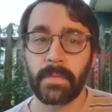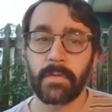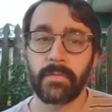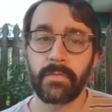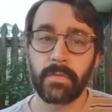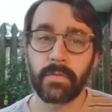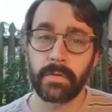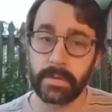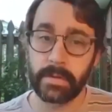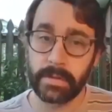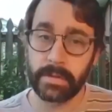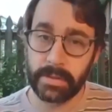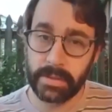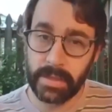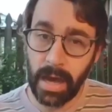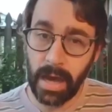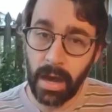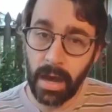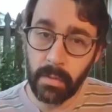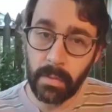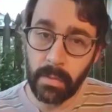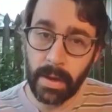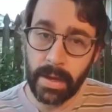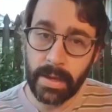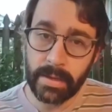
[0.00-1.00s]
for
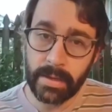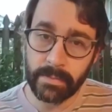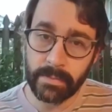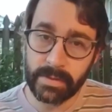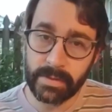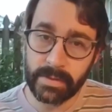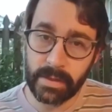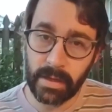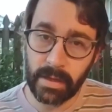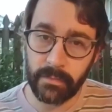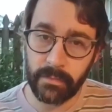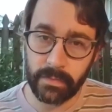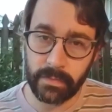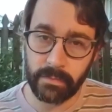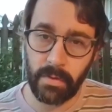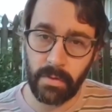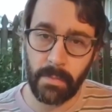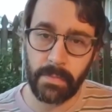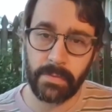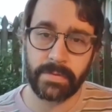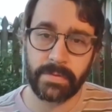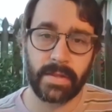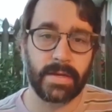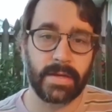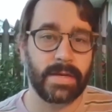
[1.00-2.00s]
Yahweh himself is
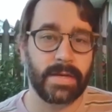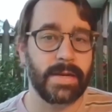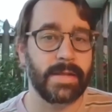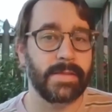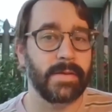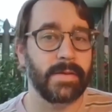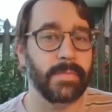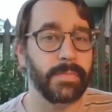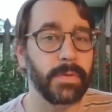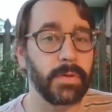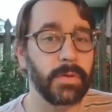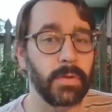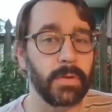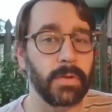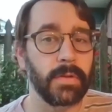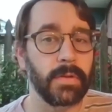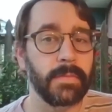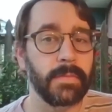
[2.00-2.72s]
represented as a bull.